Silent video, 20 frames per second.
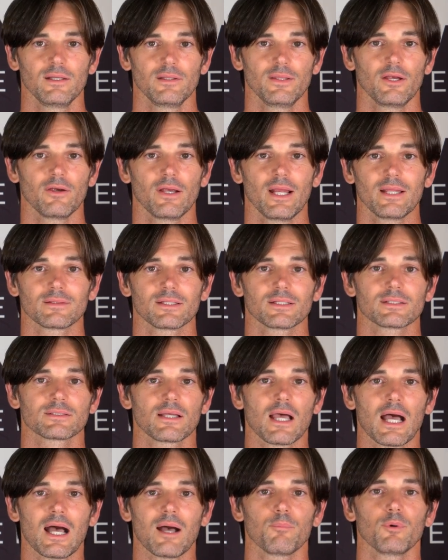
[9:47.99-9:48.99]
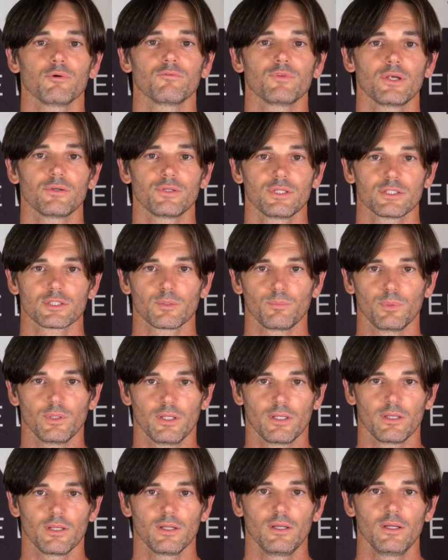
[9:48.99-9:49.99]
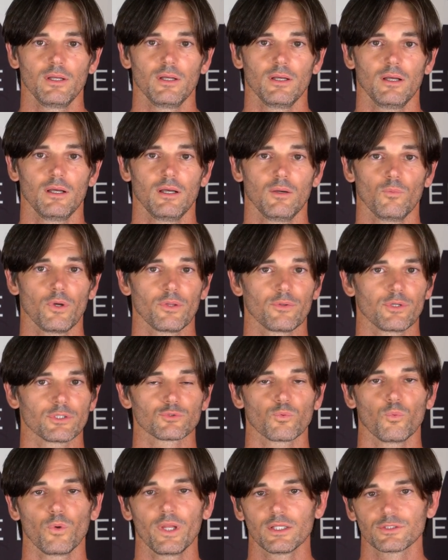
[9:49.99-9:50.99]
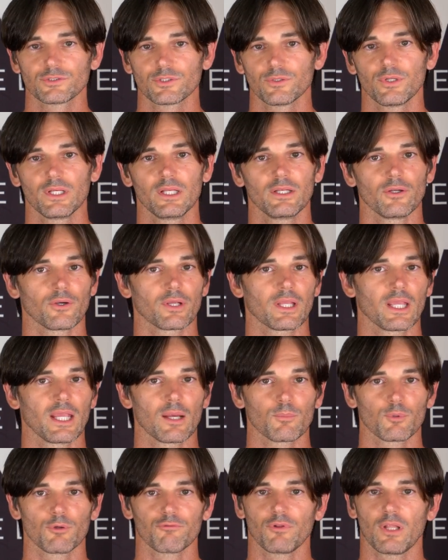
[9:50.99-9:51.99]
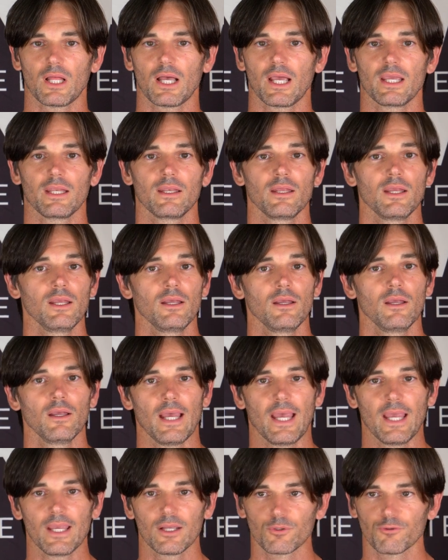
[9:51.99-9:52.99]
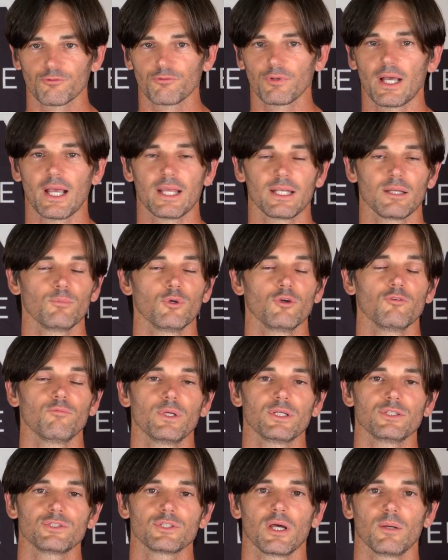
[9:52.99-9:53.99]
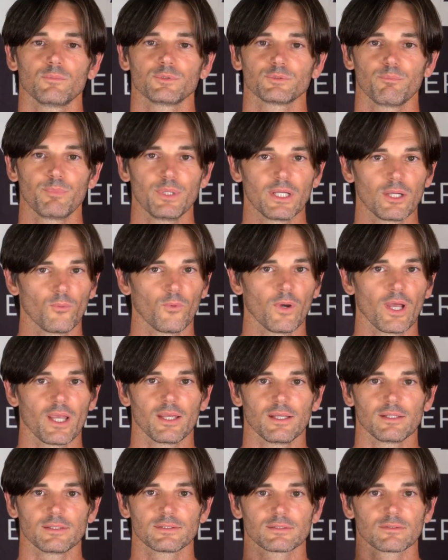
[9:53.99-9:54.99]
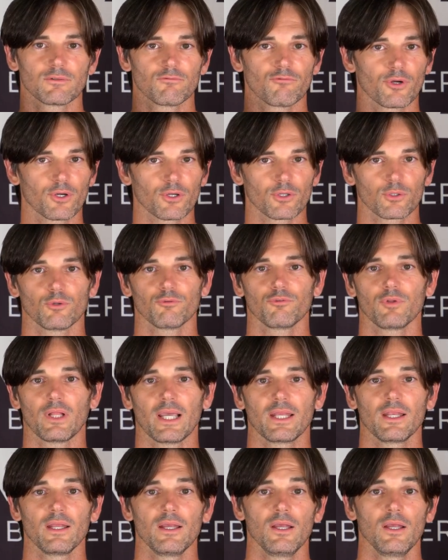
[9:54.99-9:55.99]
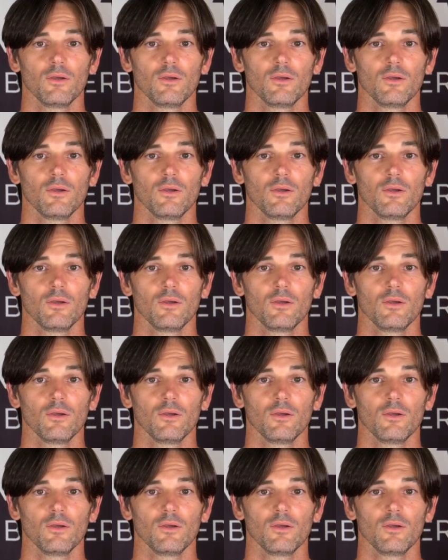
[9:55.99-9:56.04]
They're at the top of their discipline, whether it's wingsuiting or camera flying, angle flying and movement jumps, big ways, vertical flying.